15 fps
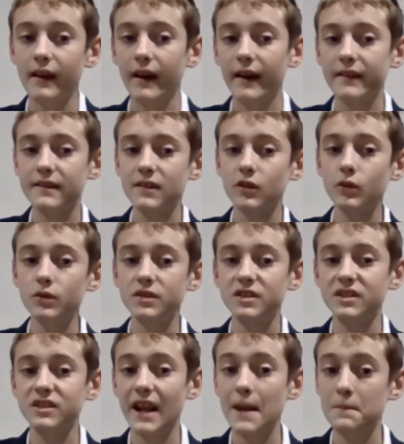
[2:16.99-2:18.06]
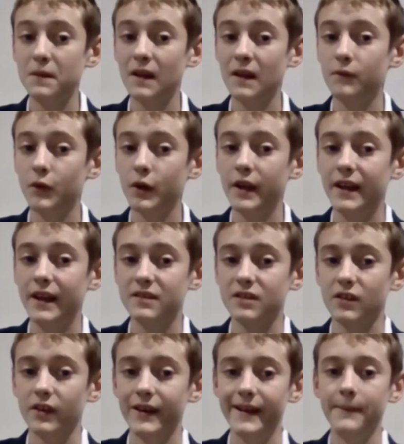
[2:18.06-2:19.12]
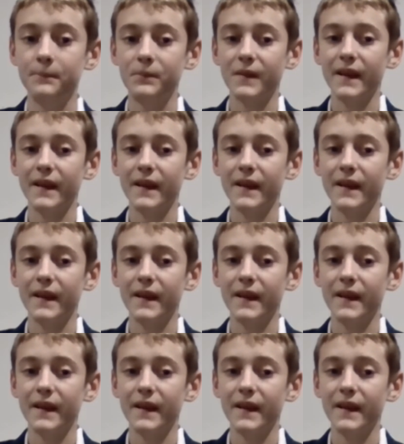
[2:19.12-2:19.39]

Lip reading: A school steeped in footy history.